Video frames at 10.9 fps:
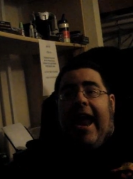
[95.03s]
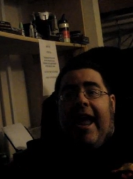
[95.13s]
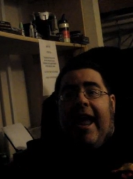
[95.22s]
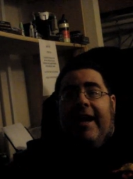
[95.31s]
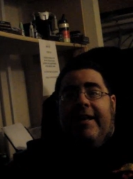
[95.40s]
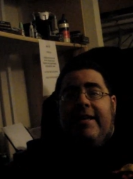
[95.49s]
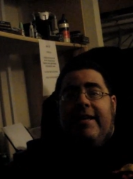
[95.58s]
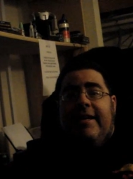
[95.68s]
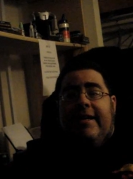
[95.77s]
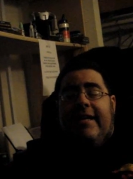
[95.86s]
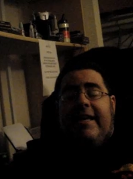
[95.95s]

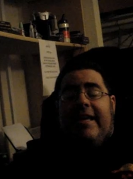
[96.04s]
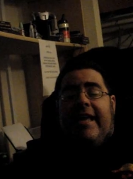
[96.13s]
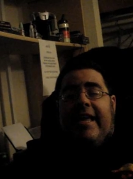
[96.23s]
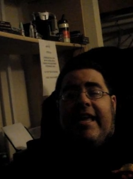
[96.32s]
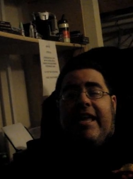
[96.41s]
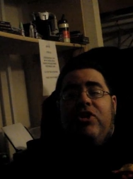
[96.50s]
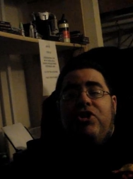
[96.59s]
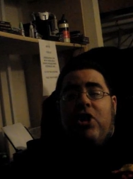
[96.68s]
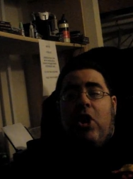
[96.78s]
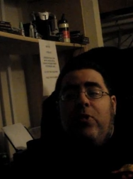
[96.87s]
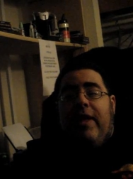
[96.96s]
And he
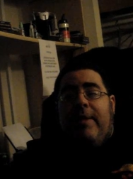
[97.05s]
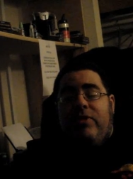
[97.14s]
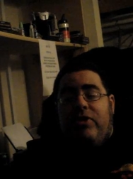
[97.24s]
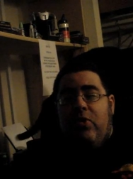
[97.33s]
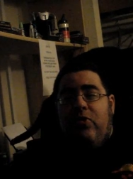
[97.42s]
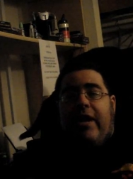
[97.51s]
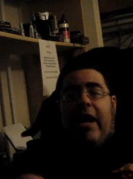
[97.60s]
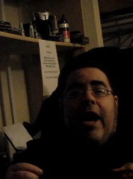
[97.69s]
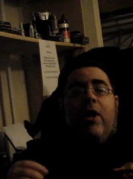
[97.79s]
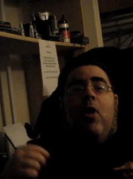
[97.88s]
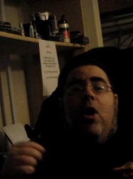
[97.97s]
showed them to the
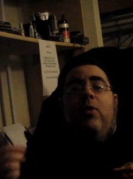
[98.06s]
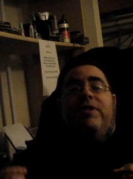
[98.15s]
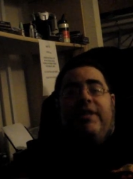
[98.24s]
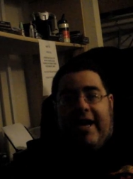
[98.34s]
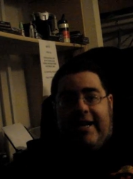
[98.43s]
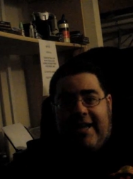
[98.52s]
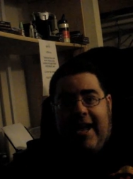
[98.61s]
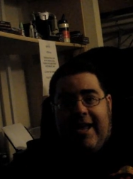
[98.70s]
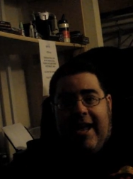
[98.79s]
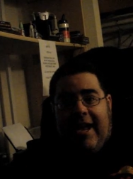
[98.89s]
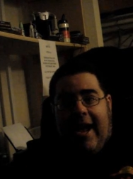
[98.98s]
guy who owns the
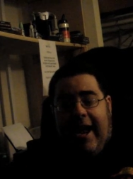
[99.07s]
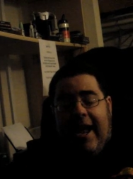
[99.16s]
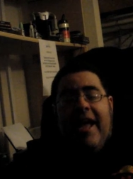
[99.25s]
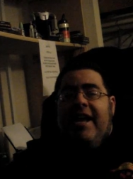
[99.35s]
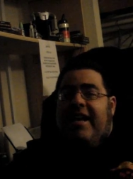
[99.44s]
SKKA.